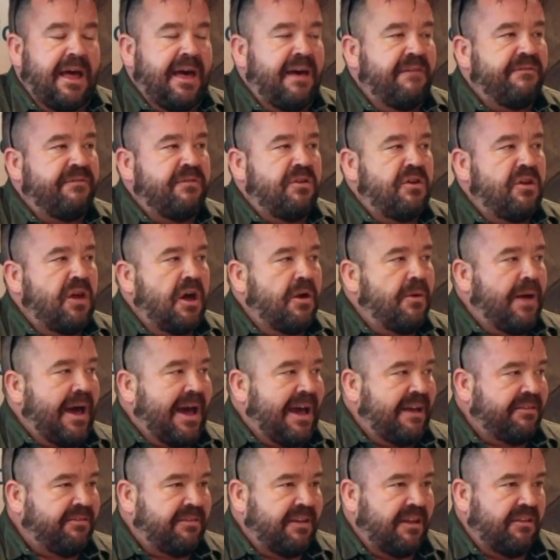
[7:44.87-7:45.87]
have no
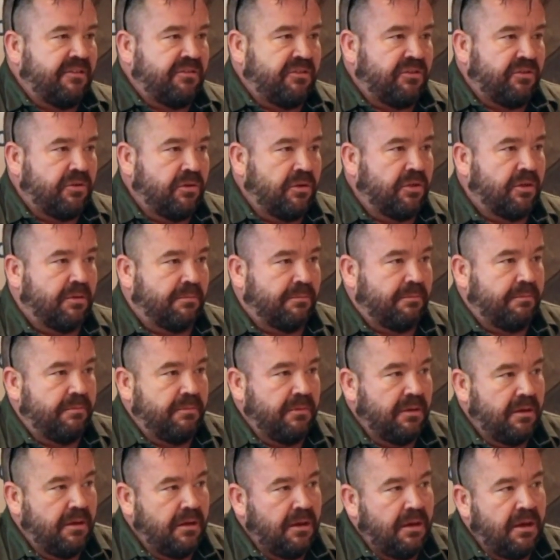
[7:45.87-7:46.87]
assets to them.
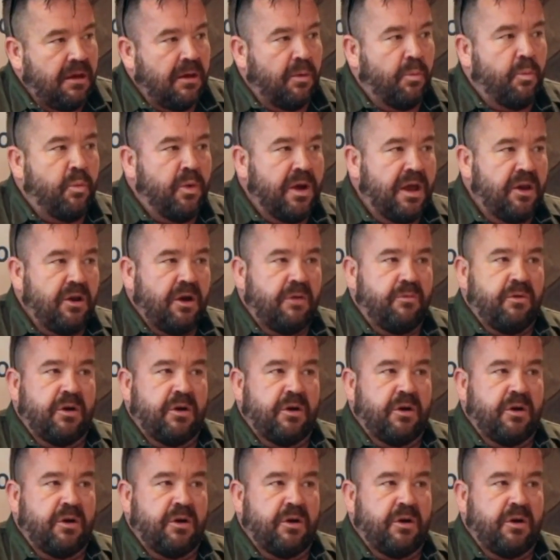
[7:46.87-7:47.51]
And we're not